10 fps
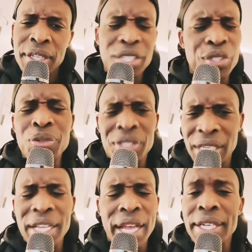Did you
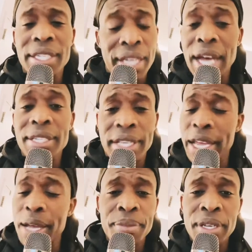see that
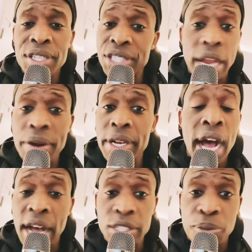goddamn Sharon
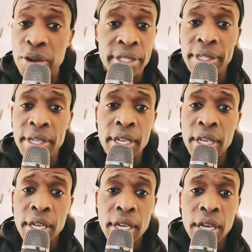Osbourne?
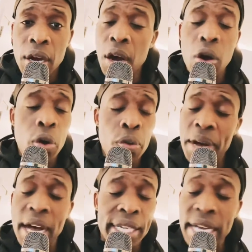Oh,
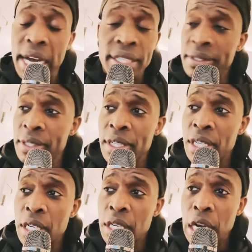my God.
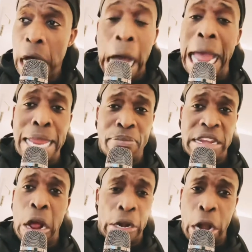
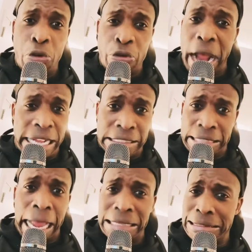I'm not a
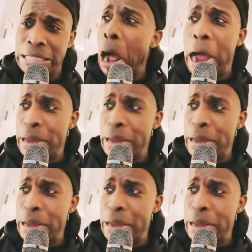racist.